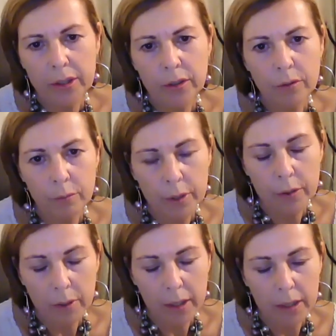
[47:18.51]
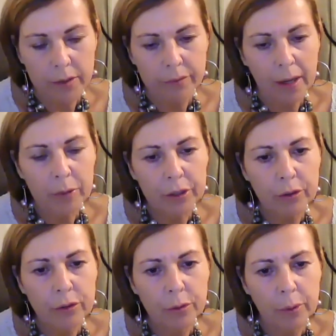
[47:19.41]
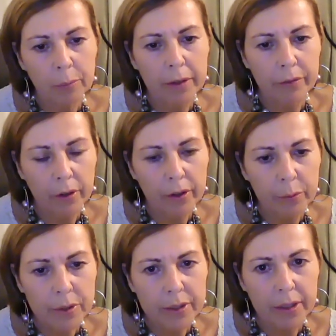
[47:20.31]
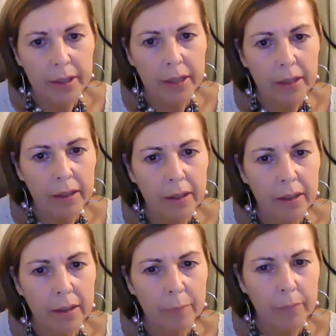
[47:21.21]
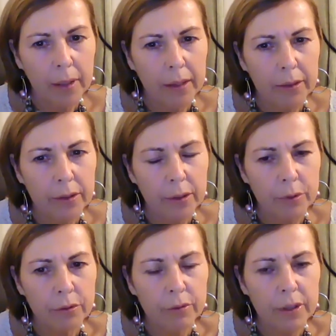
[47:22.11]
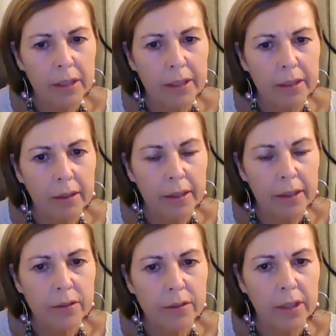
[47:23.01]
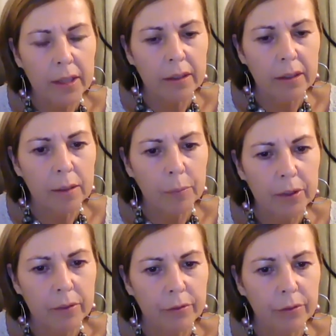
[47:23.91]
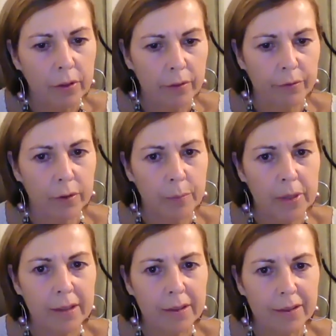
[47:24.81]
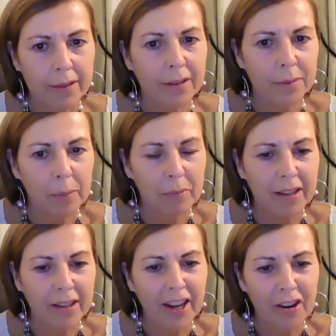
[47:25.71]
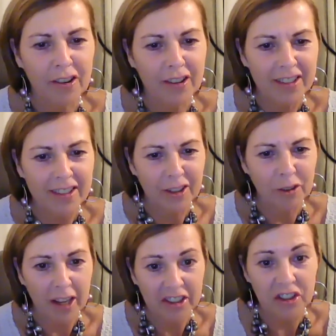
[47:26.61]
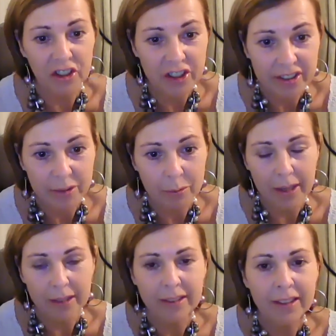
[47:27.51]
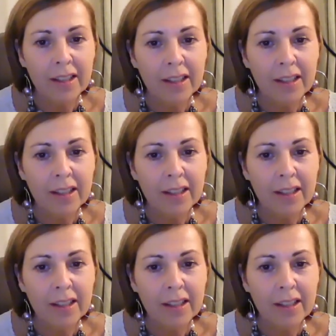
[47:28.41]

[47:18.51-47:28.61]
I we as a family used it when my father was dying, um, and it was really nice to get a little bit of, for for me as as maybe a carer, you know, and a nurse as well,